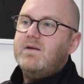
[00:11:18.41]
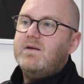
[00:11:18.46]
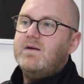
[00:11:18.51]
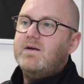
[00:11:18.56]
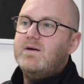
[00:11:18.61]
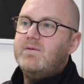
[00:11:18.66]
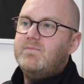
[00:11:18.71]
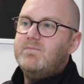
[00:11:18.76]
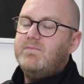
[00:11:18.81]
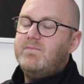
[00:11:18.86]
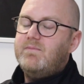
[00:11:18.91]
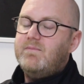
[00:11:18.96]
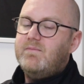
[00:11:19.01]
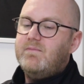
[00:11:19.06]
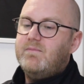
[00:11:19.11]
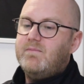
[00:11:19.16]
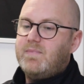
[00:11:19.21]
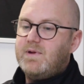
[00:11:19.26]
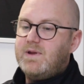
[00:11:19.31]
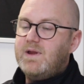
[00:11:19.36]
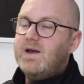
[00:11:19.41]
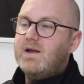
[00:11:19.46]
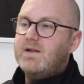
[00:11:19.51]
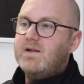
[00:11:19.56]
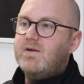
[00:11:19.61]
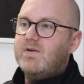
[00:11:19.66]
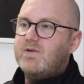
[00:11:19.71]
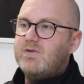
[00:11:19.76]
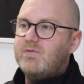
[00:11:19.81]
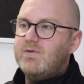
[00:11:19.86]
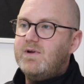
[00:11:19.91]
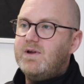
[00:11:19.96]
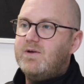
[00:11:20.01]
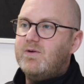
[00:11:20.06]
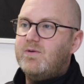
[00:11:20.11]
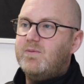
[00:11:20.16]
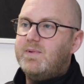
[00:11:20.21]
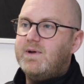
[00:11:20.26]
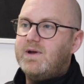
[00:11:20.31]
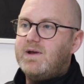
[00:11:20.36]
But yeah, no, it's a really
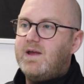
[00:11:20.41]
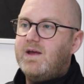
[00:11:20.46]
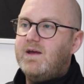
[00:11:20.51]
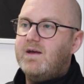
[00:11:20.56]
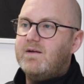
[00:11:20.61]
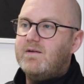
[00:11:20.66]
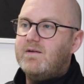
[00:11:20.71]
cool bit of kit.